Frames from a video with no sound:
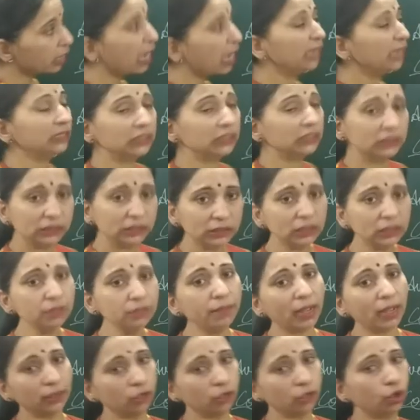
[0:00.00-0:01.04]
And the third
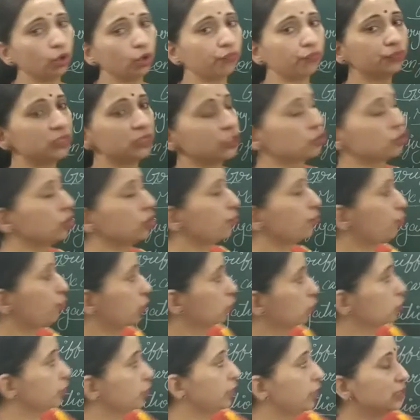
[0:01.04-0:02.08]
method of sexual
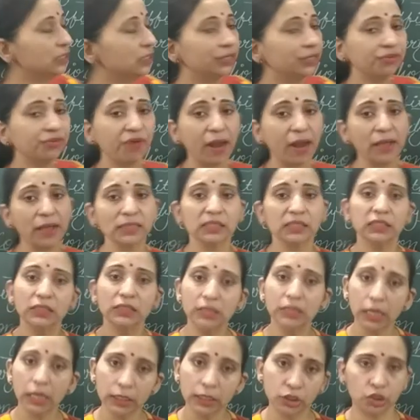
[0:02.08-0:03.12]
reproduction is the
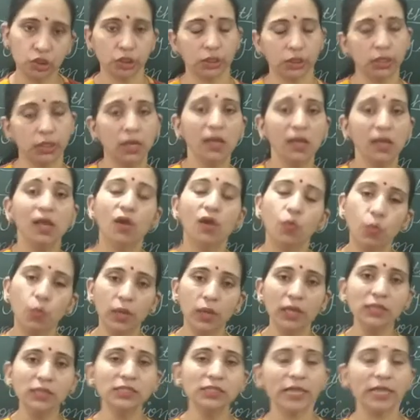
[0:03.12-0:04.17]
transduction,
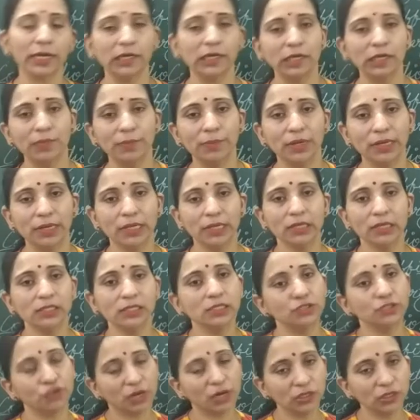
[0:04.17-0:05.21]
where genetic material
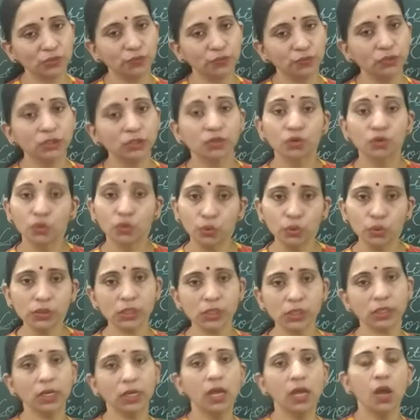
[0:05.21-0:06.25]
is transferred through
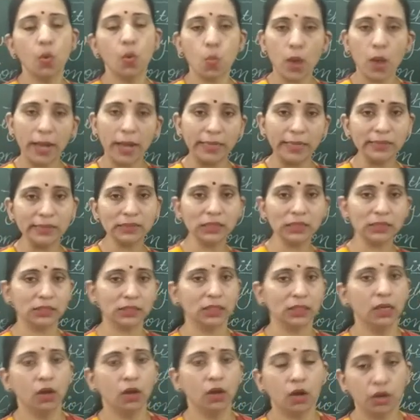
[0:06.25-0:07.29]
the viruses
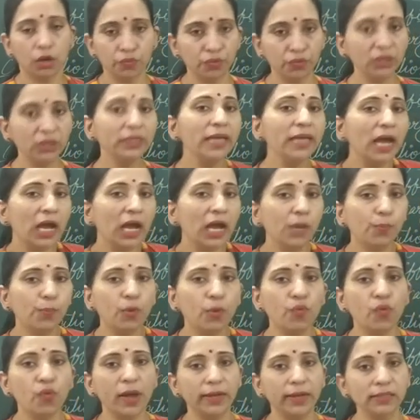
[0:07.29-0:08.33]
or with the help
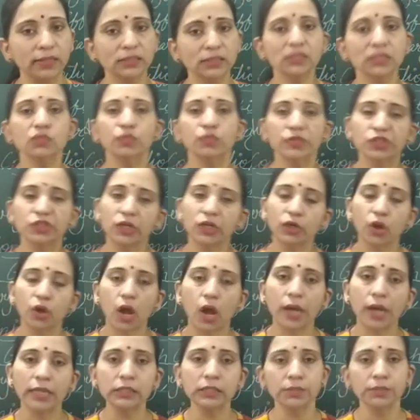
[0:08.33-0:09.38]
of viruses which are
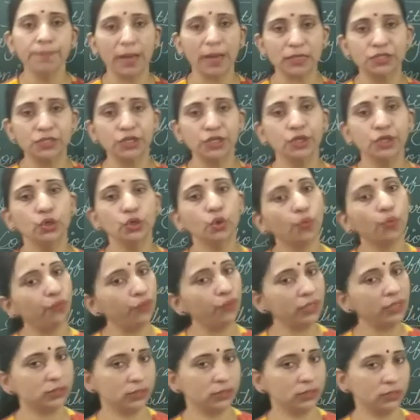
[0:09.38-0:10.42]
known as
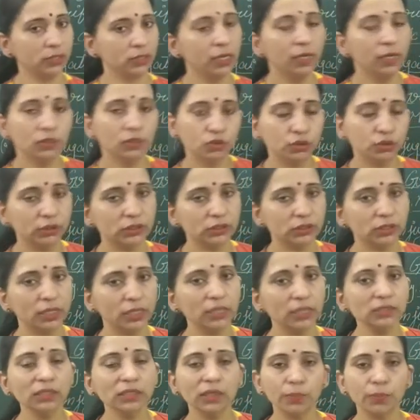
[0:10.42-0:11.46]
bacteriophages. So this
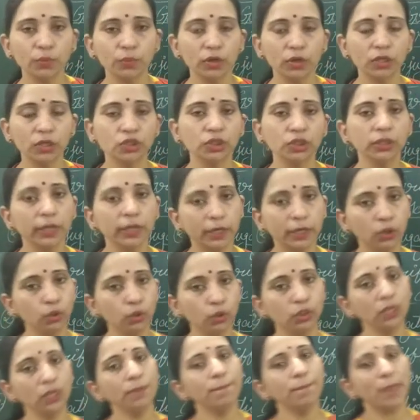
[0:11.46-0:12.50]
is the reproduction into the